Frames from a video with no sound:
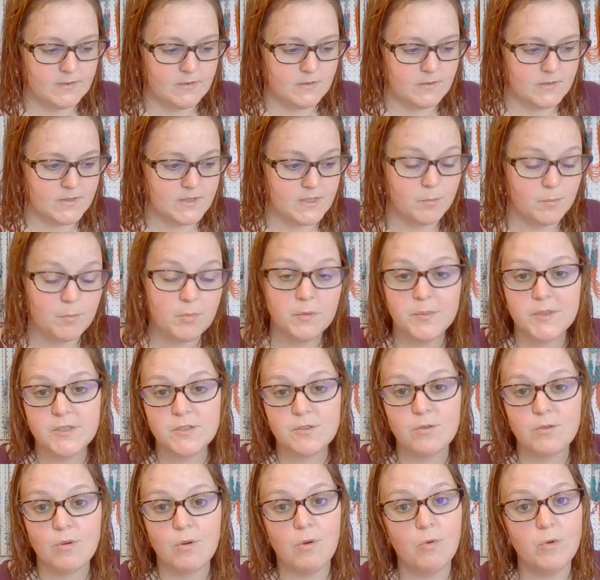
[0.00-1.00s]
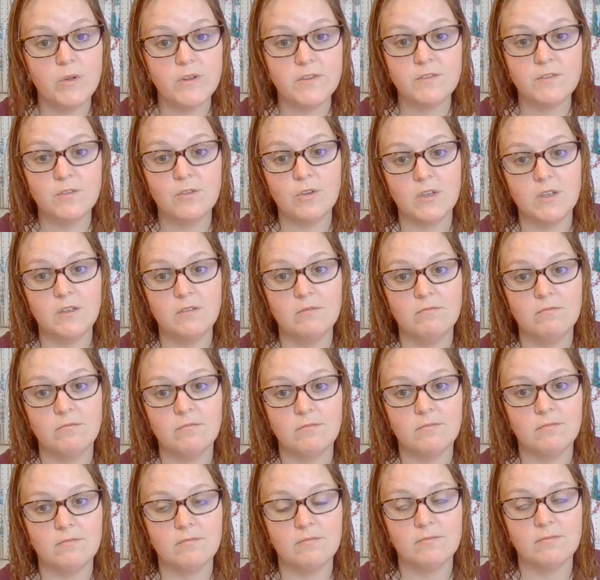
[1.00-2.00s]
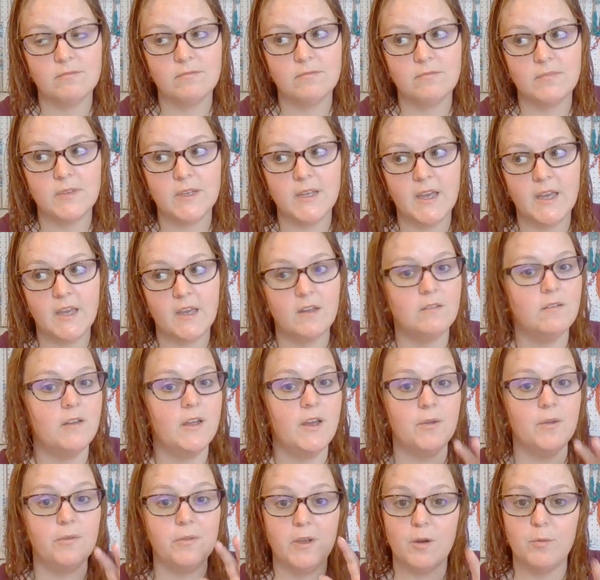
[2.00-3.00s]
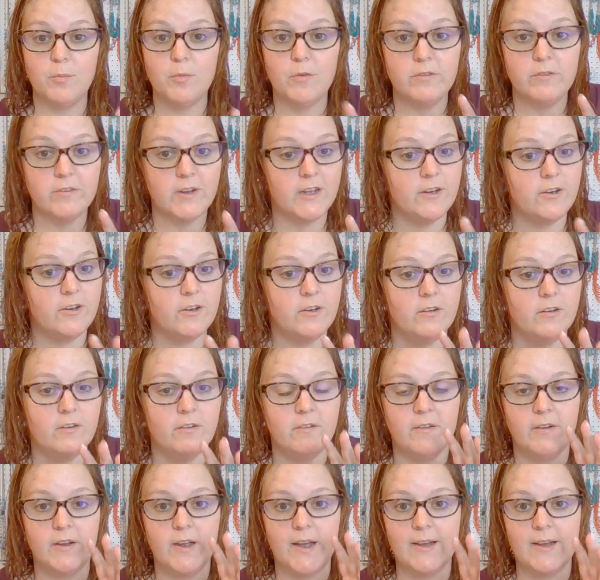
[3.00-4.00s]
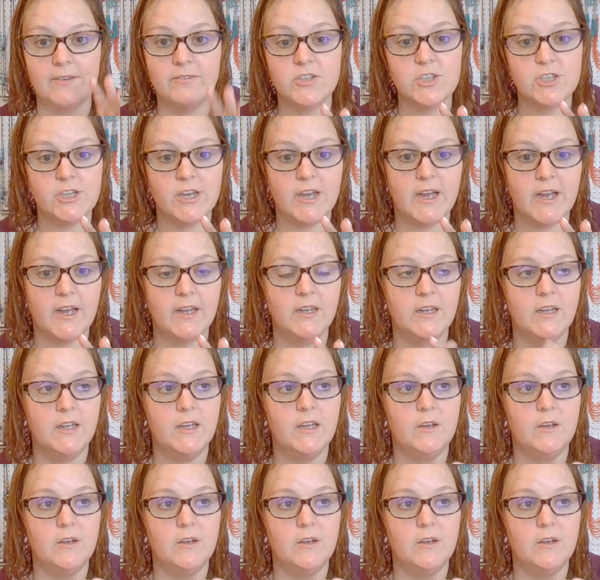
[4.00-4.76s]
Supplements are always good. Again, healthcare provider, have a chat.